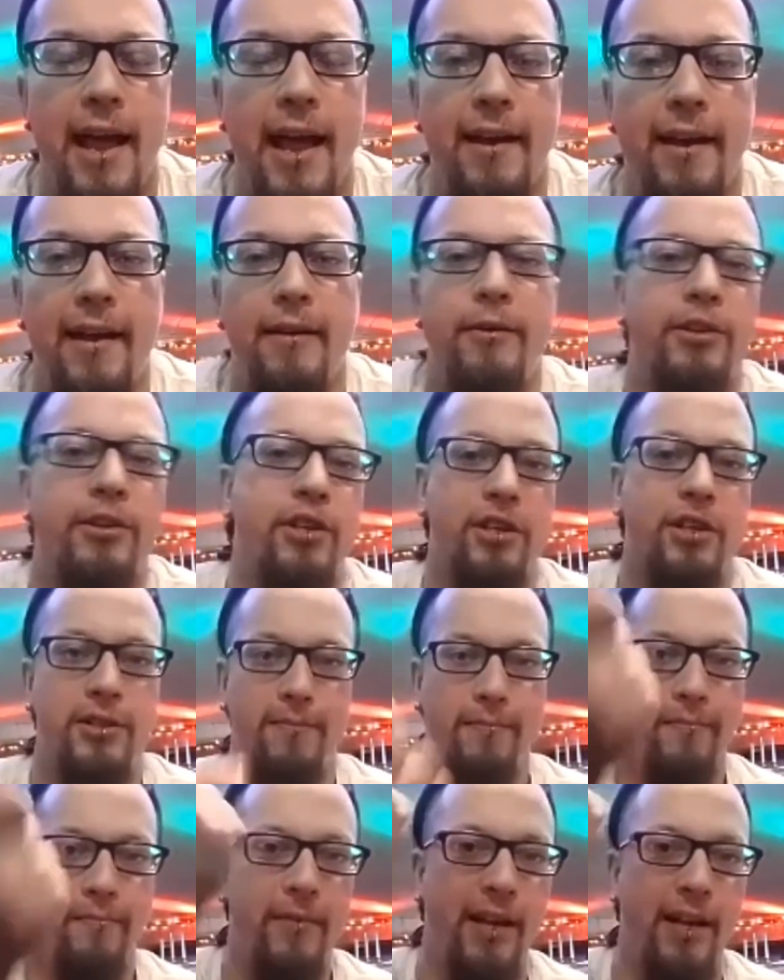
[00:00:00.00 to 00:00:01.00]
And it was just
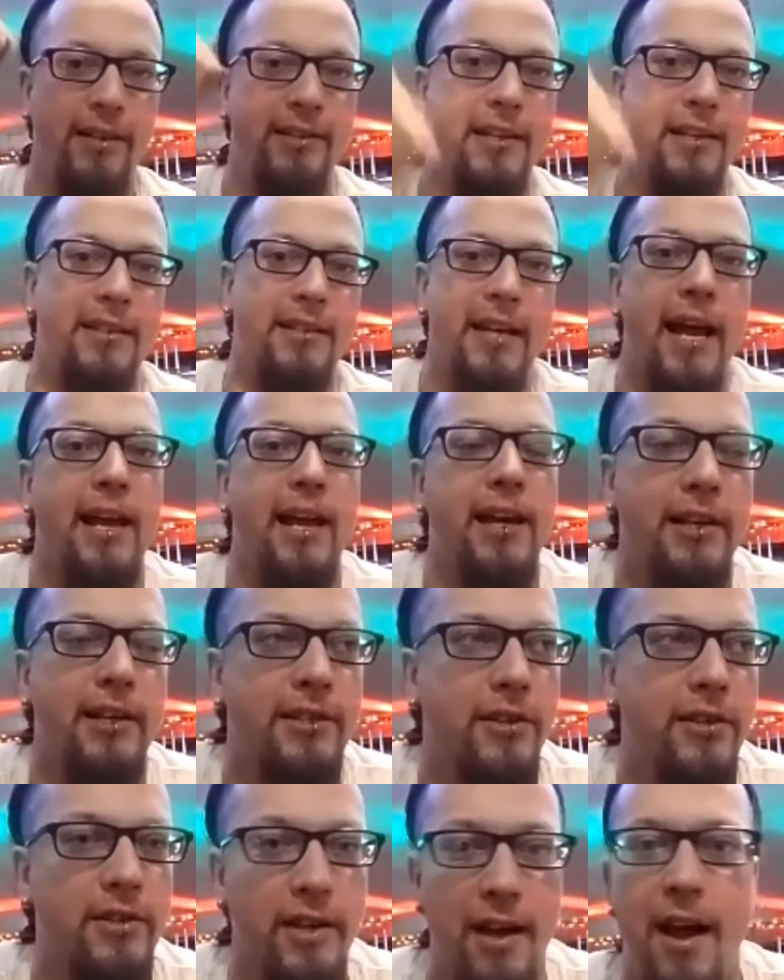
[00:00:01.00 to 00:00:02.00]

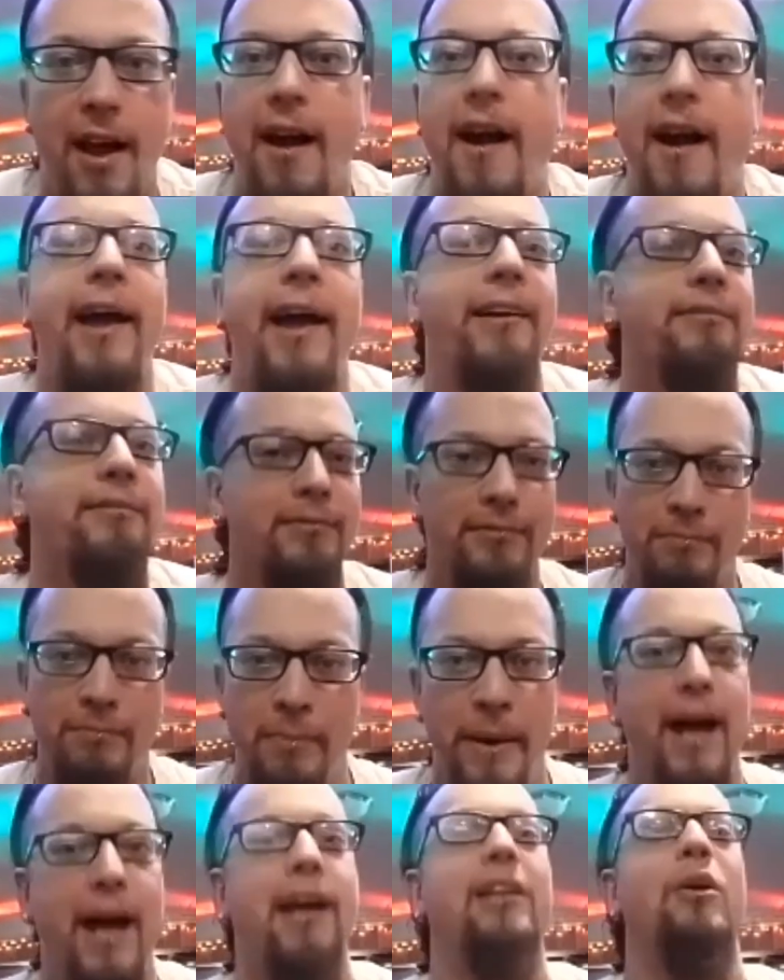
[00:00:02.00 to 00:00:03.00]
instantaneous. It was like, all right,
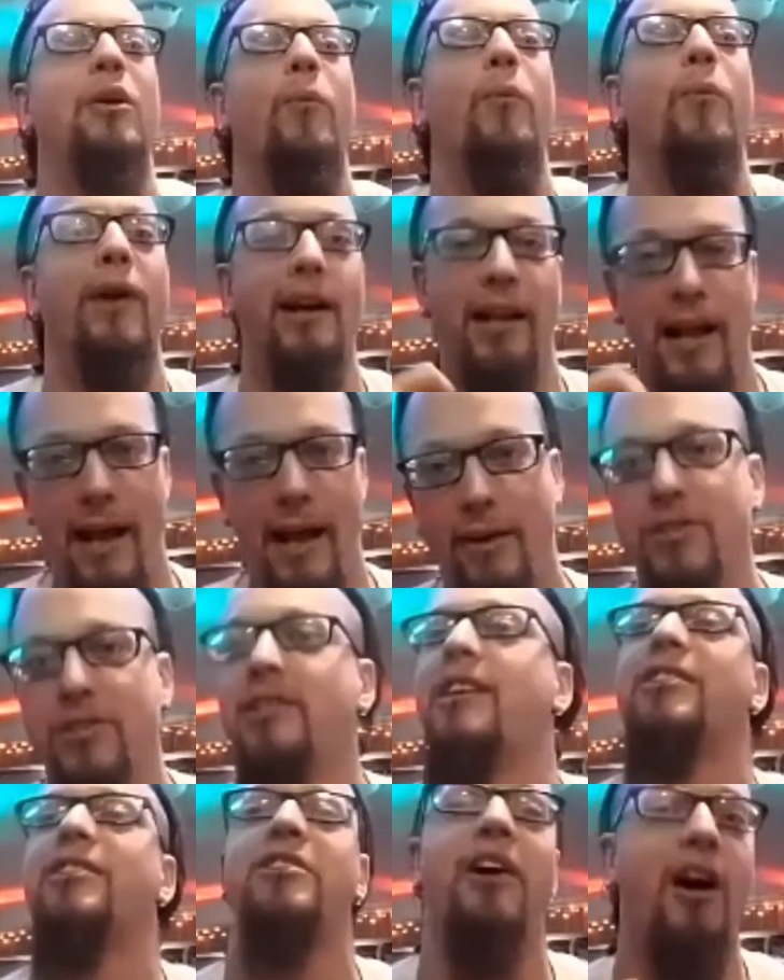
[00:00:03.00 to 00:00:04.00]
back in the wheelhouse.
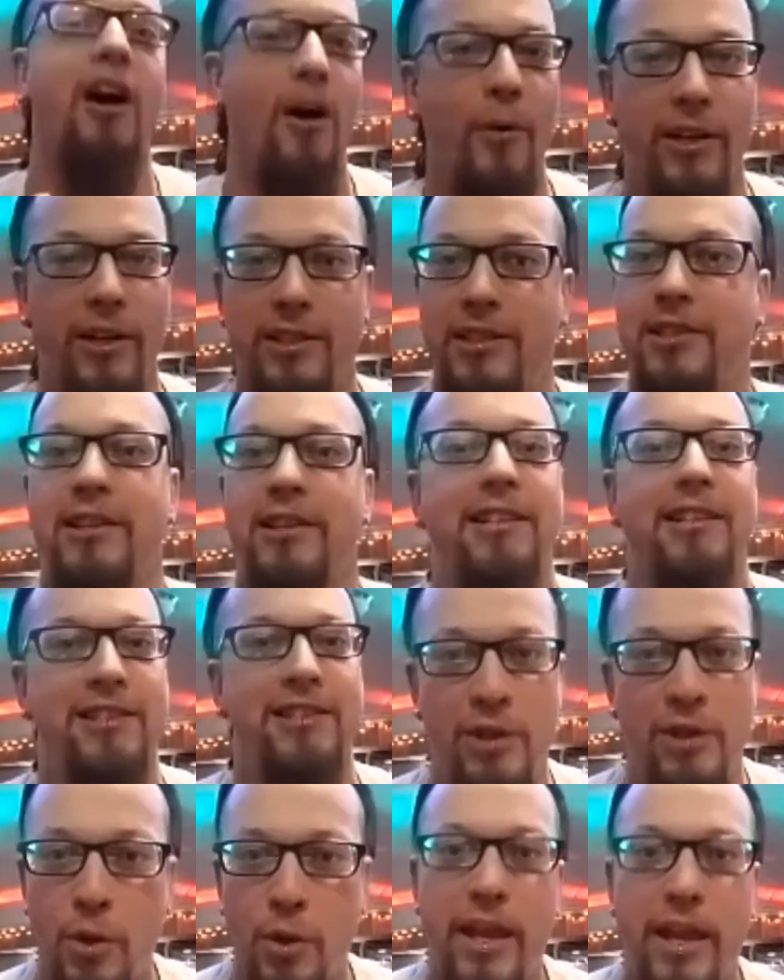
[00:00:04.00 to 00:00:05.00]
Let's go. It's
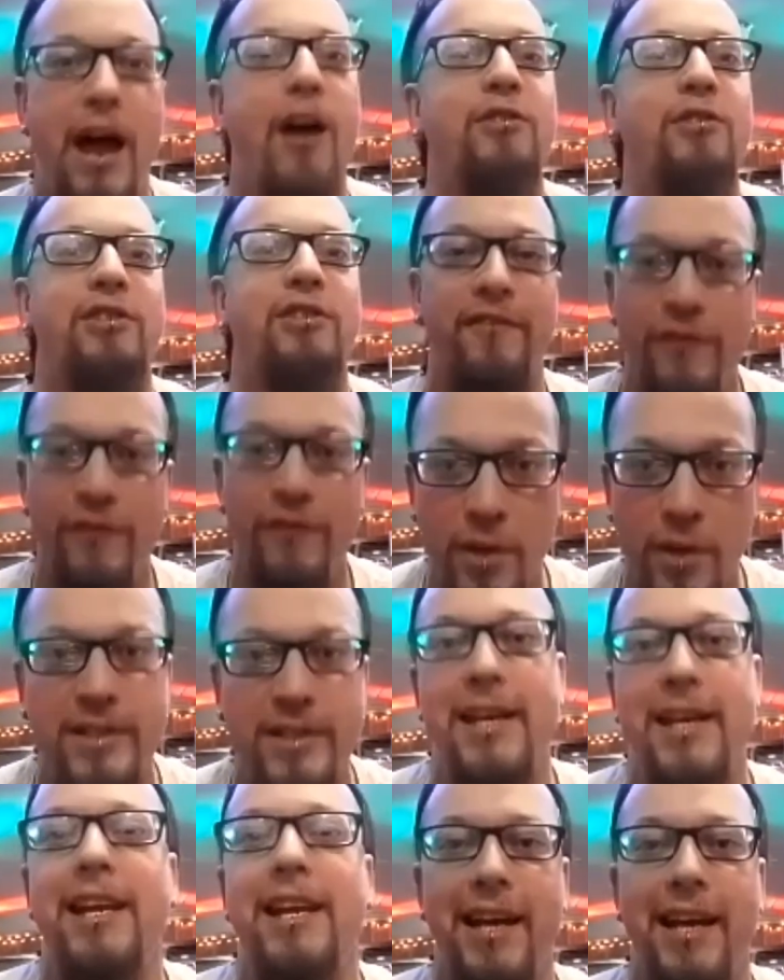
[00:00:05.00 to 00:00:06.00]

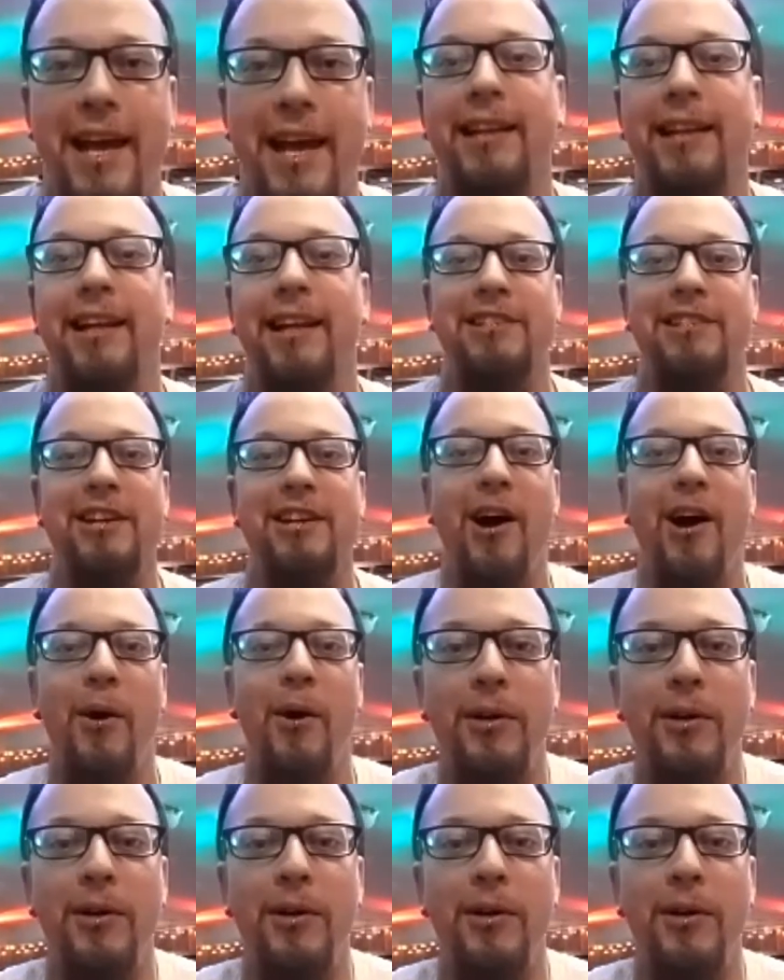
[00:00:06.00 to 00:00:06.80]
2014 again. Let's go.